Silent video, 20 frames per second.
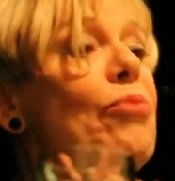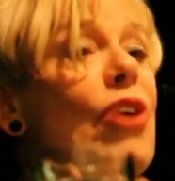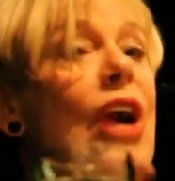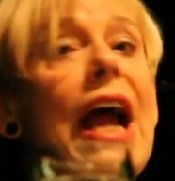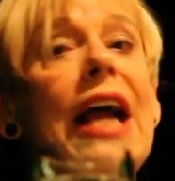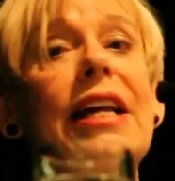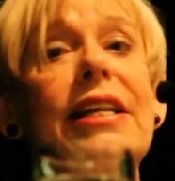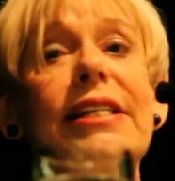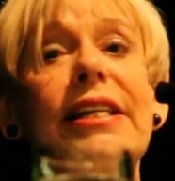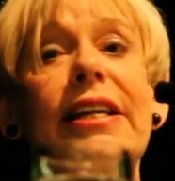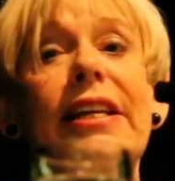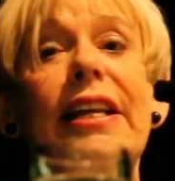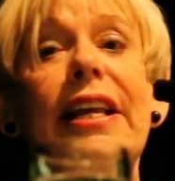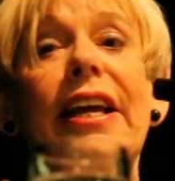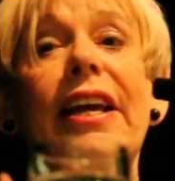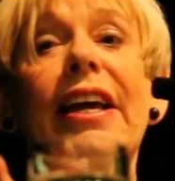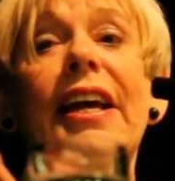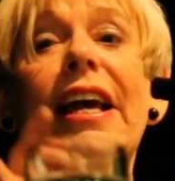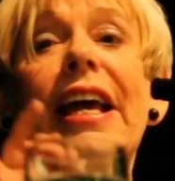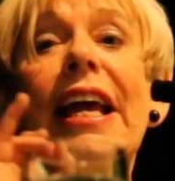
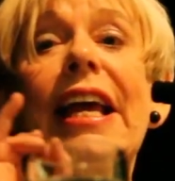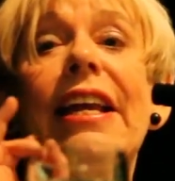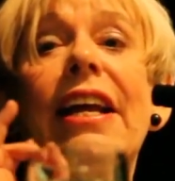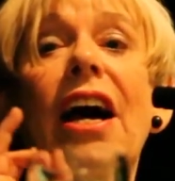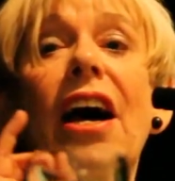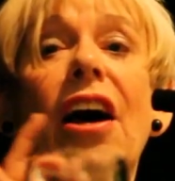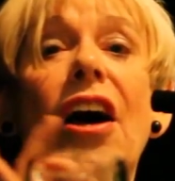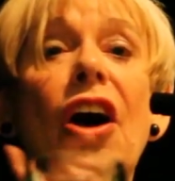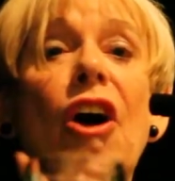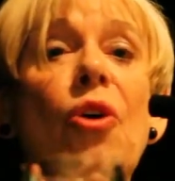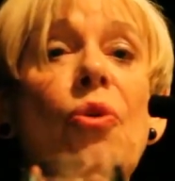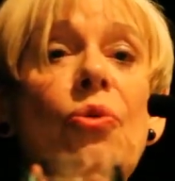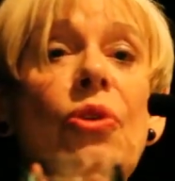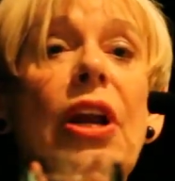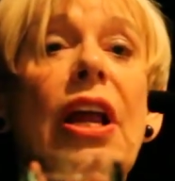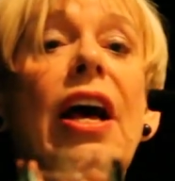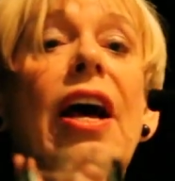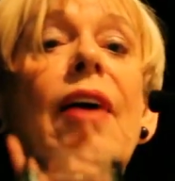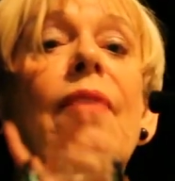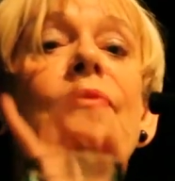practically in our own
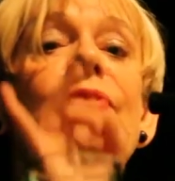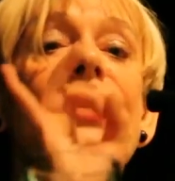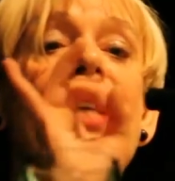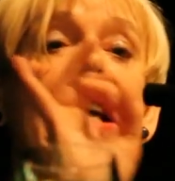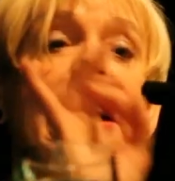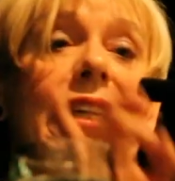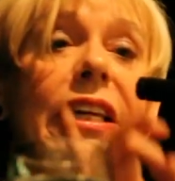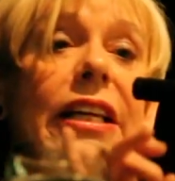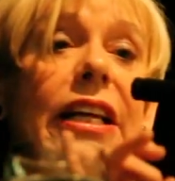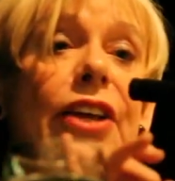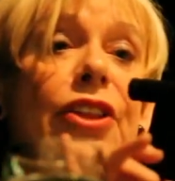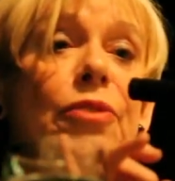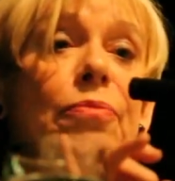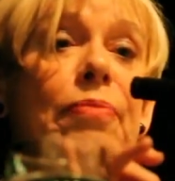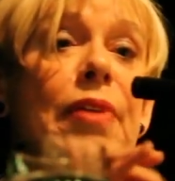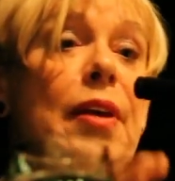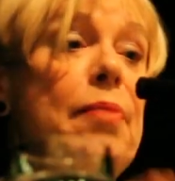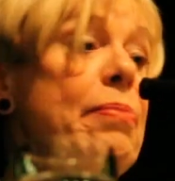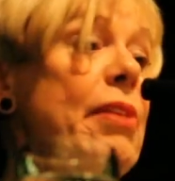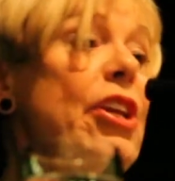lives and in other
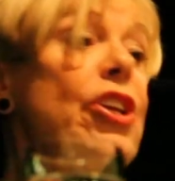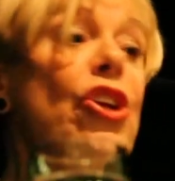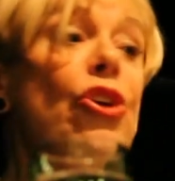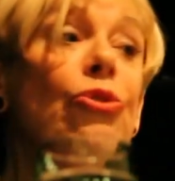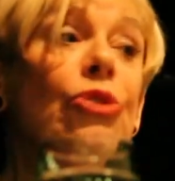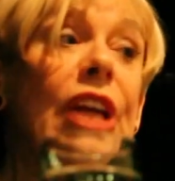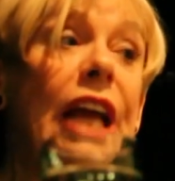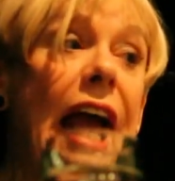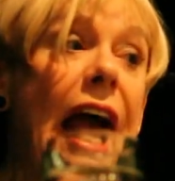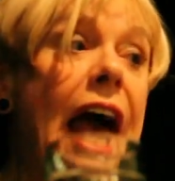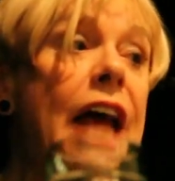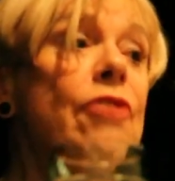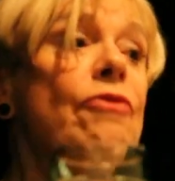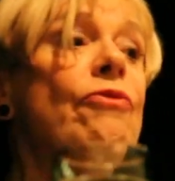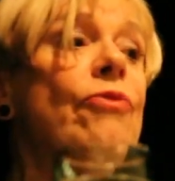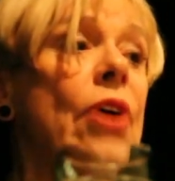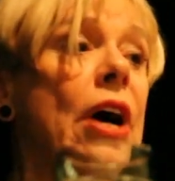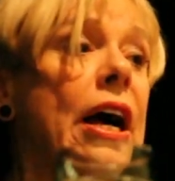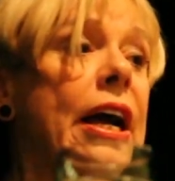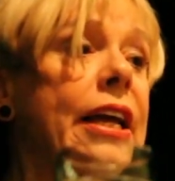people. And you can
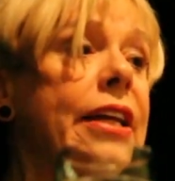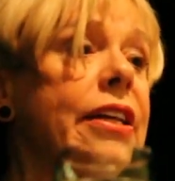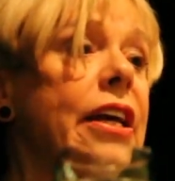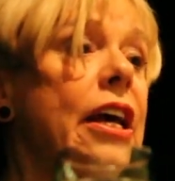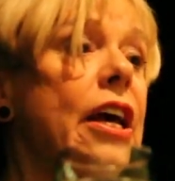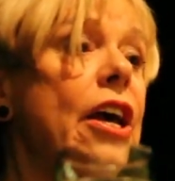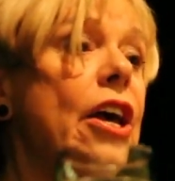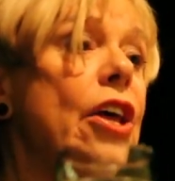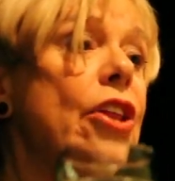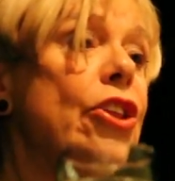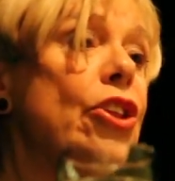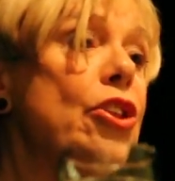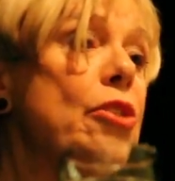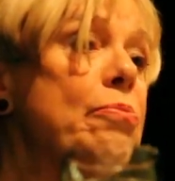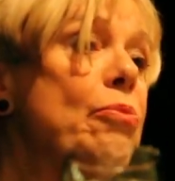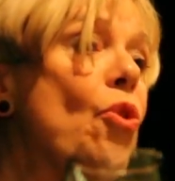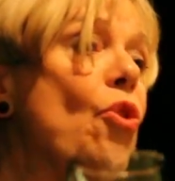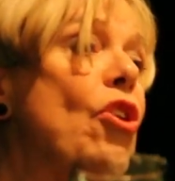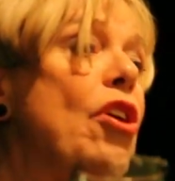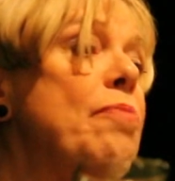find that
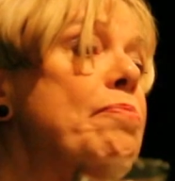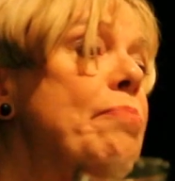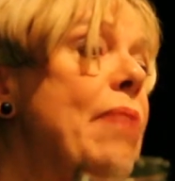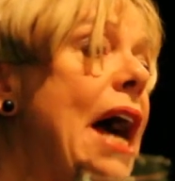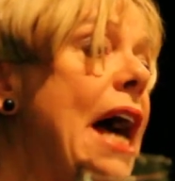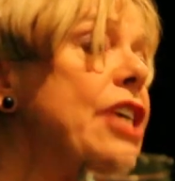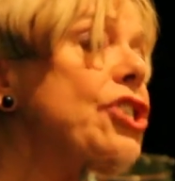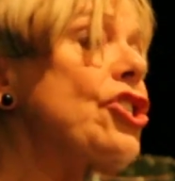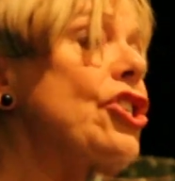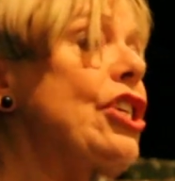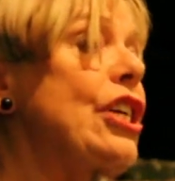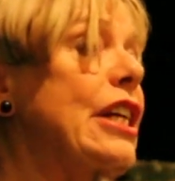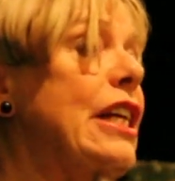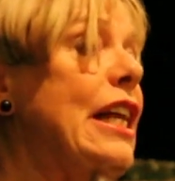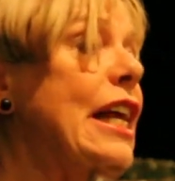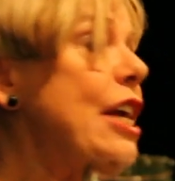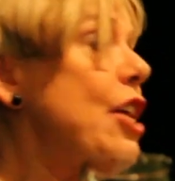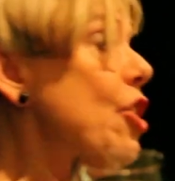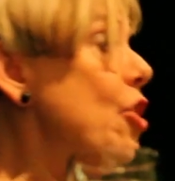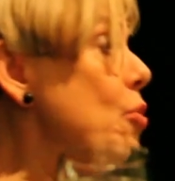the more
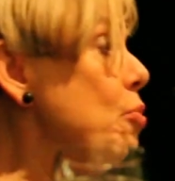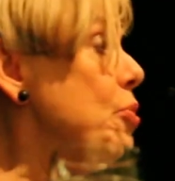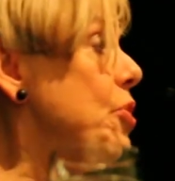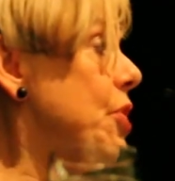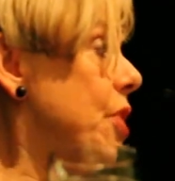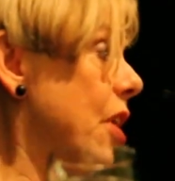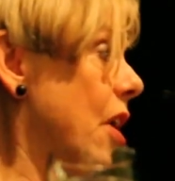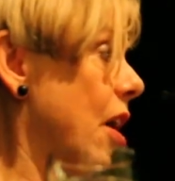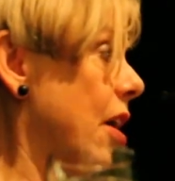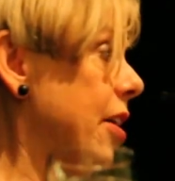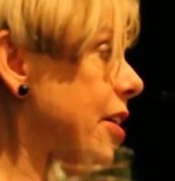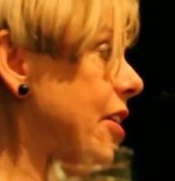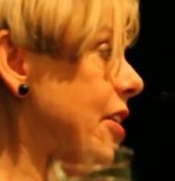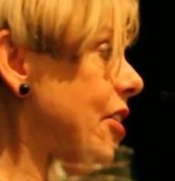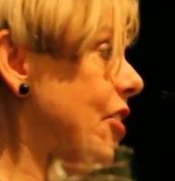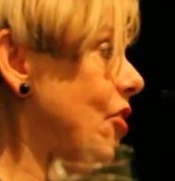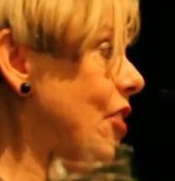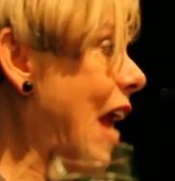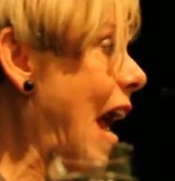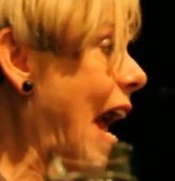compassionately you start
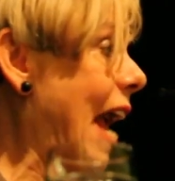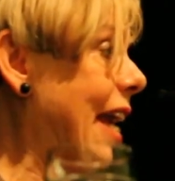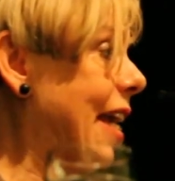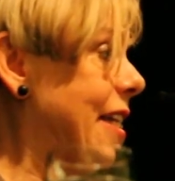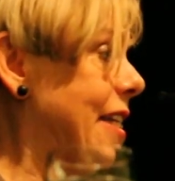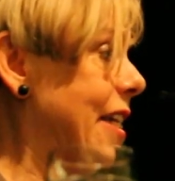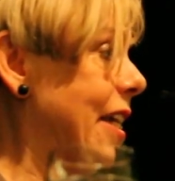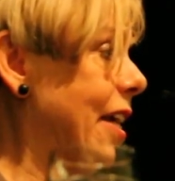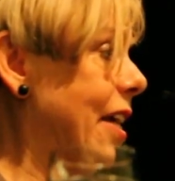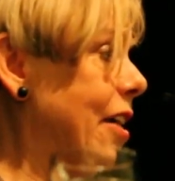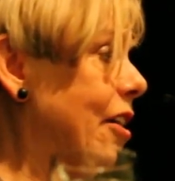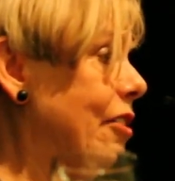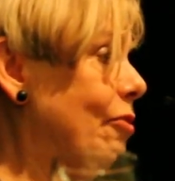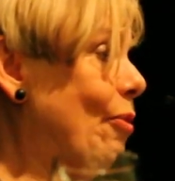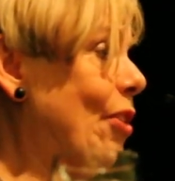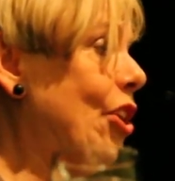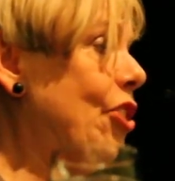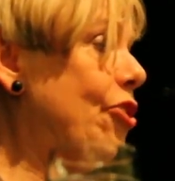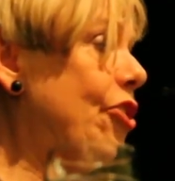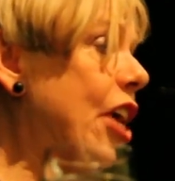acting,
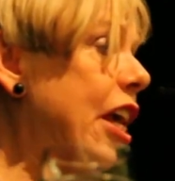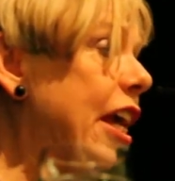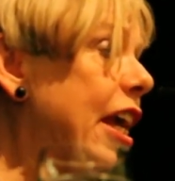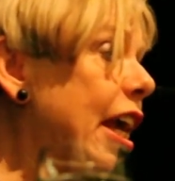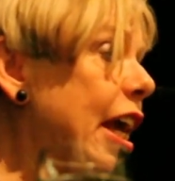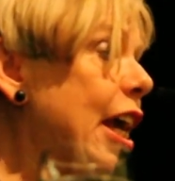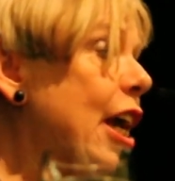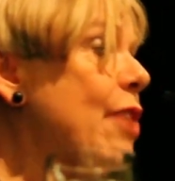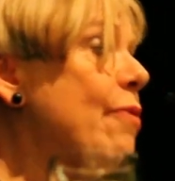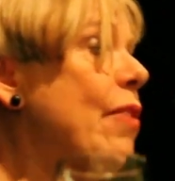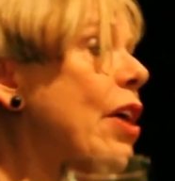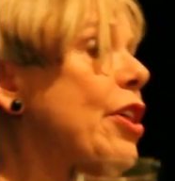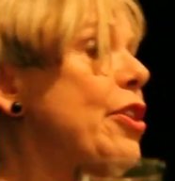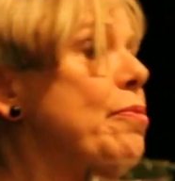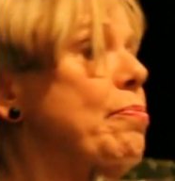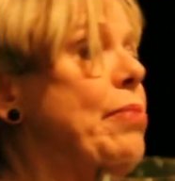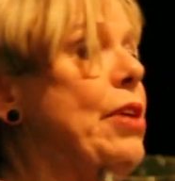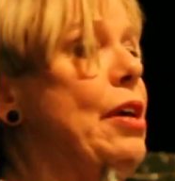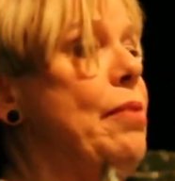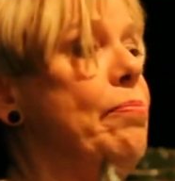when thinking of
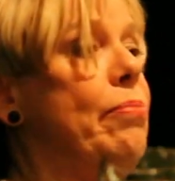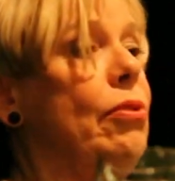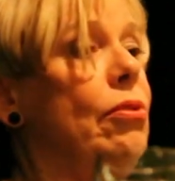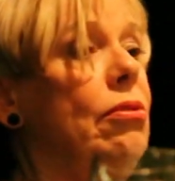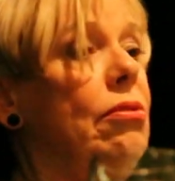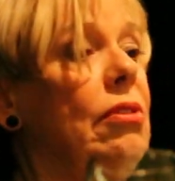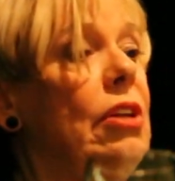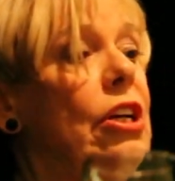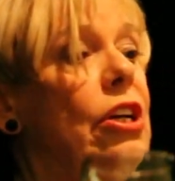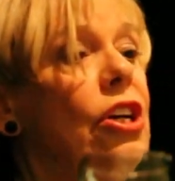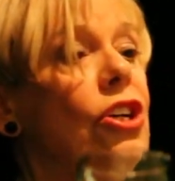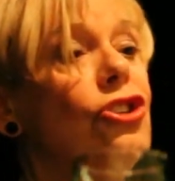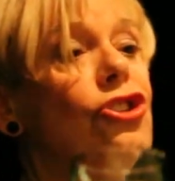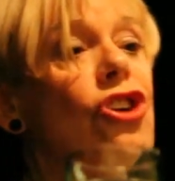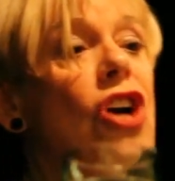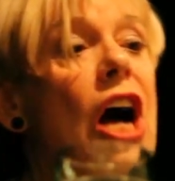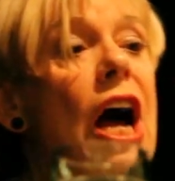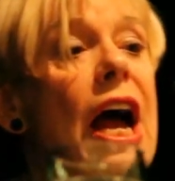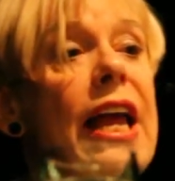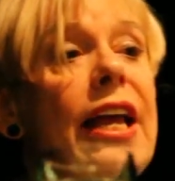other people,
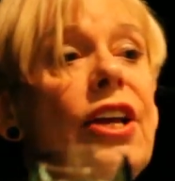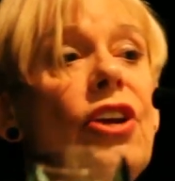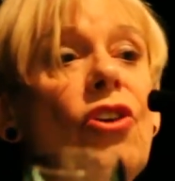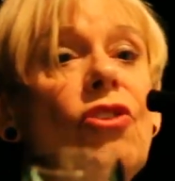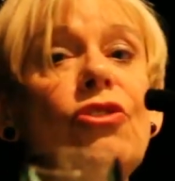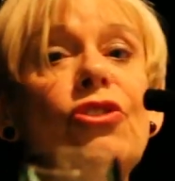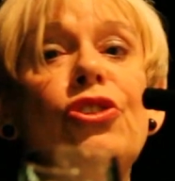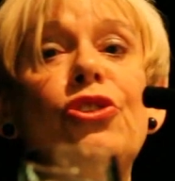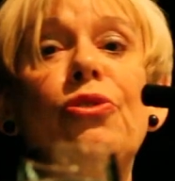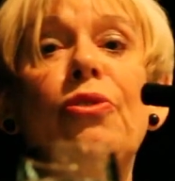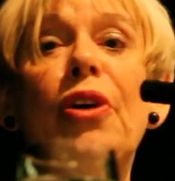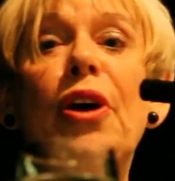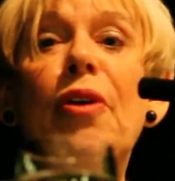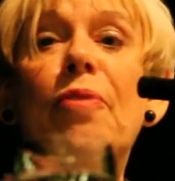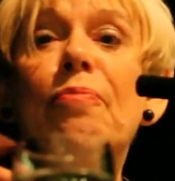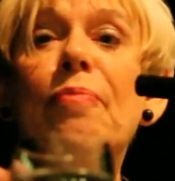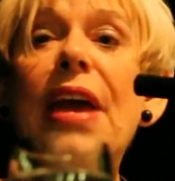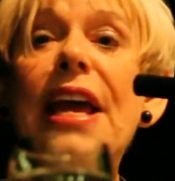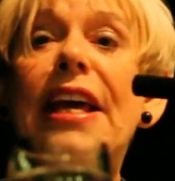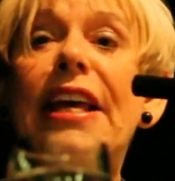trying not to
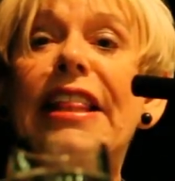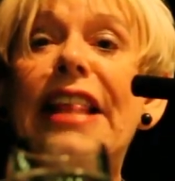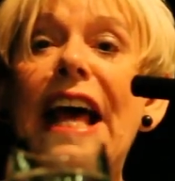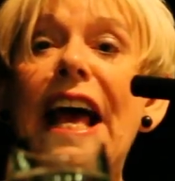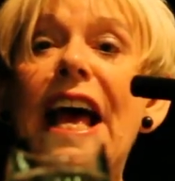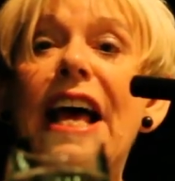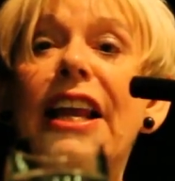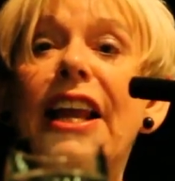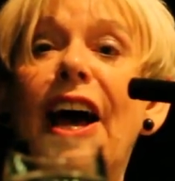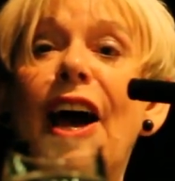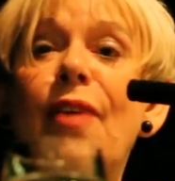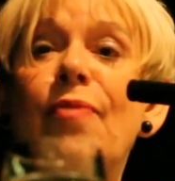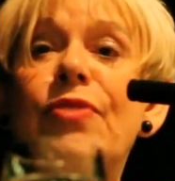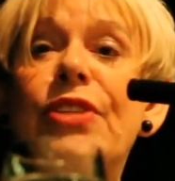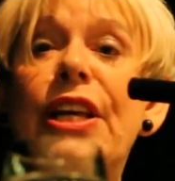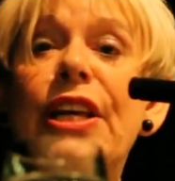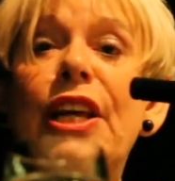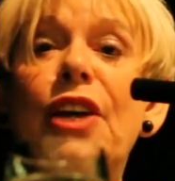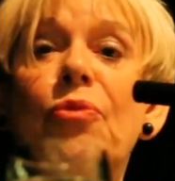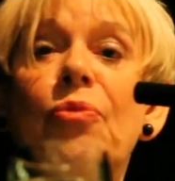make their
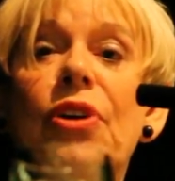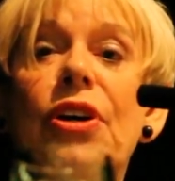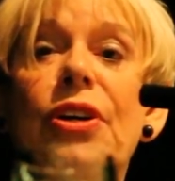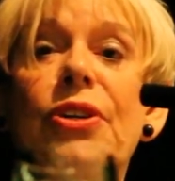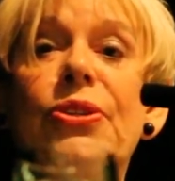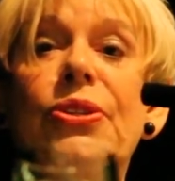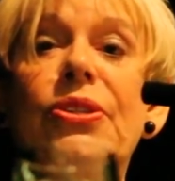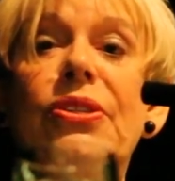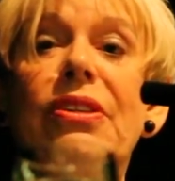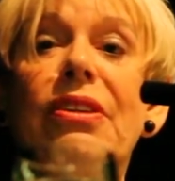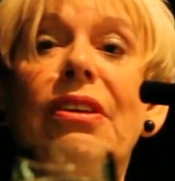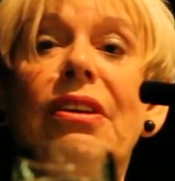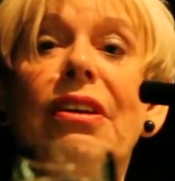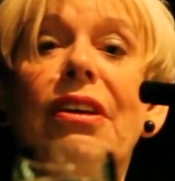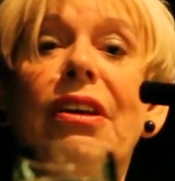lives any worse,